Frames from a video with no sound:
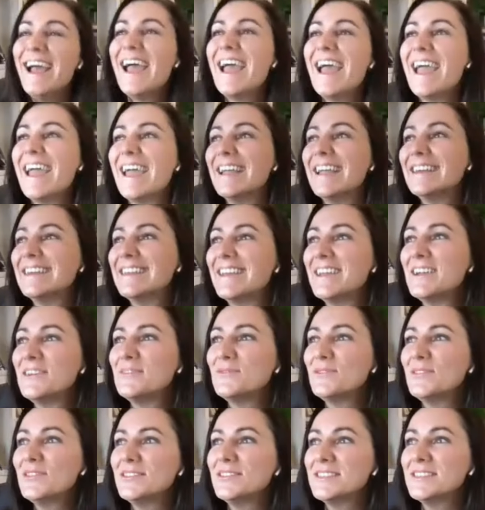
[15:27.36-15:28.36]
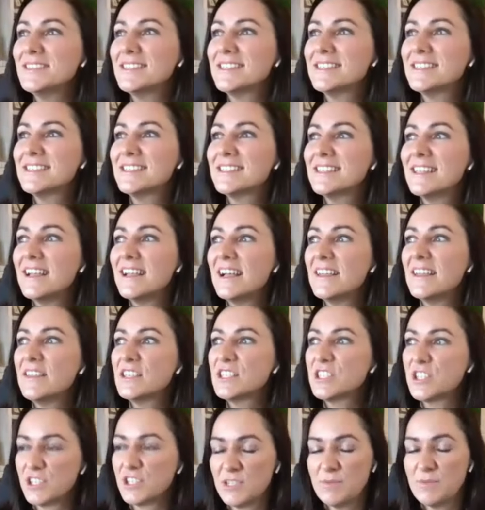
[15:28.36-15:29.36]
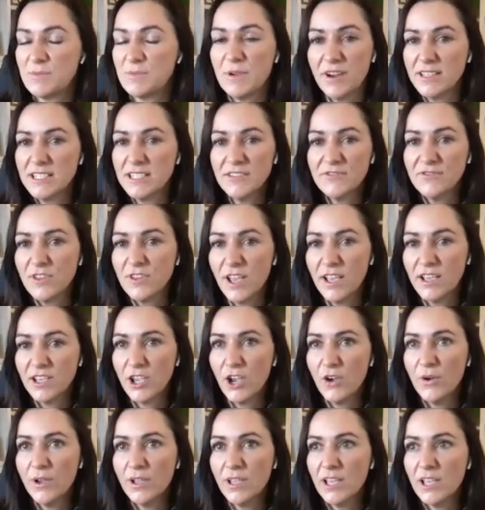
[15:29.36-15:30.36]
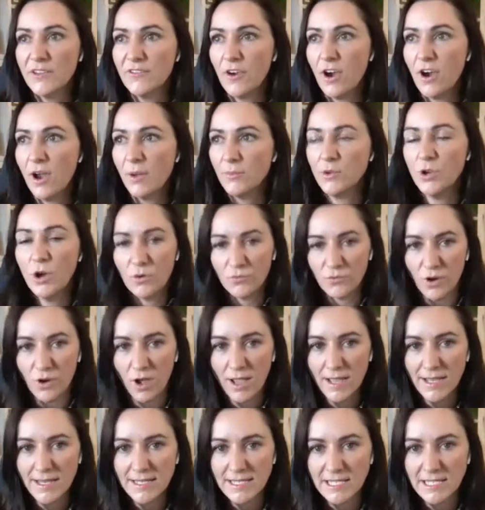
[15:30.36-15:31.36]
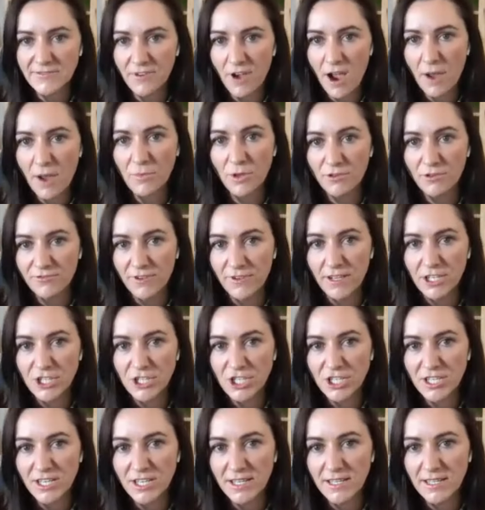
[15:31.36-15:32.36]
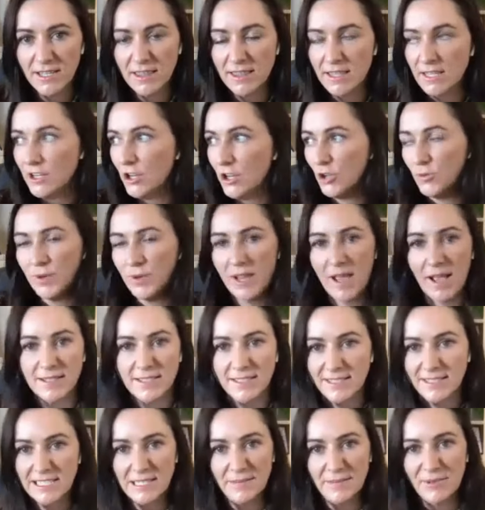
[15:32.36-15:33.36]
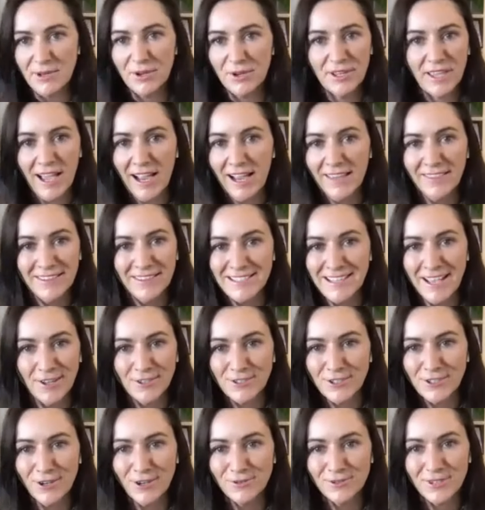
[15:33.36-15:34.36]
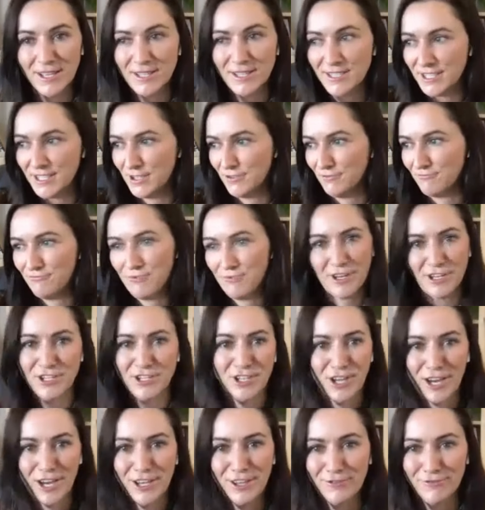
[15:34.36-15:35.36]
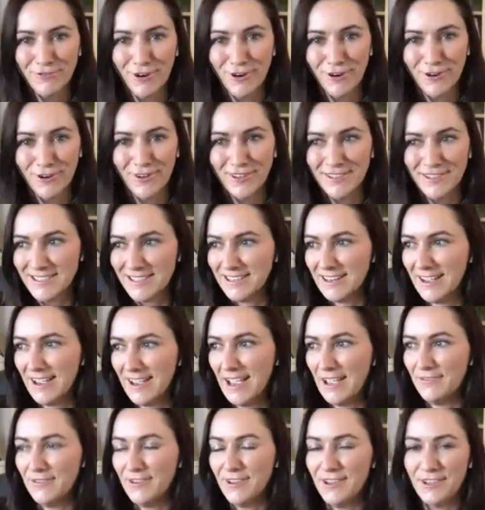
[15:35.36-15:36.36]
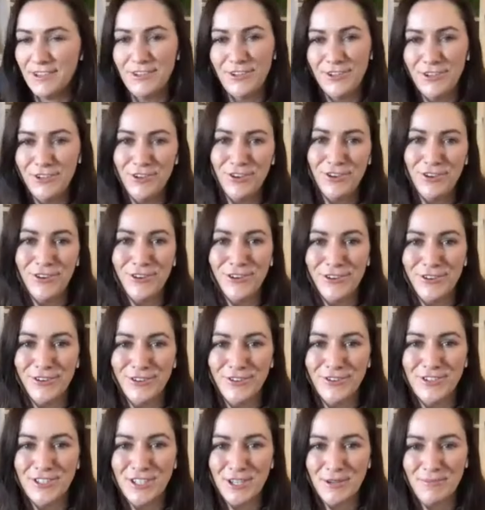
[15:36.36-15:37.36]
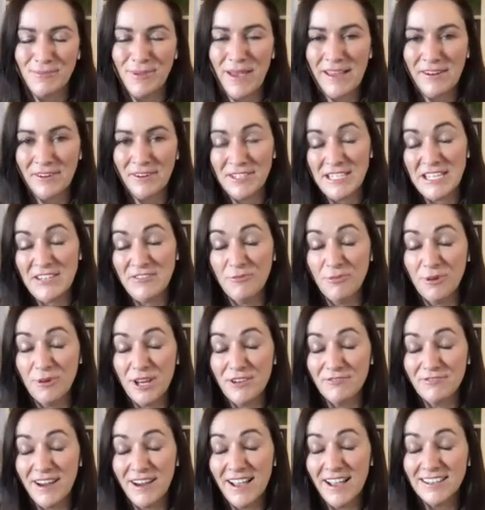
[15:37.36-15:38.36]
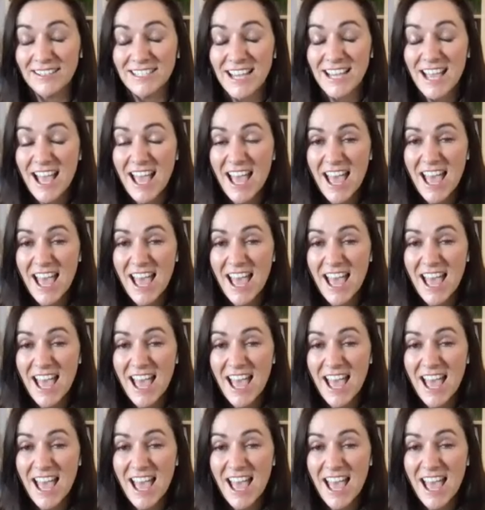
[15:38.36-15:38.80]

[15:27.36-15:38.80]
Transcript: And it was uh, this experience of like going, if I'm not right, if I'm not functioning, then nobody else is going to be okay in this household. Mm-hmm. It's going to ricochet through, it's going to have a huge impact on everybody around.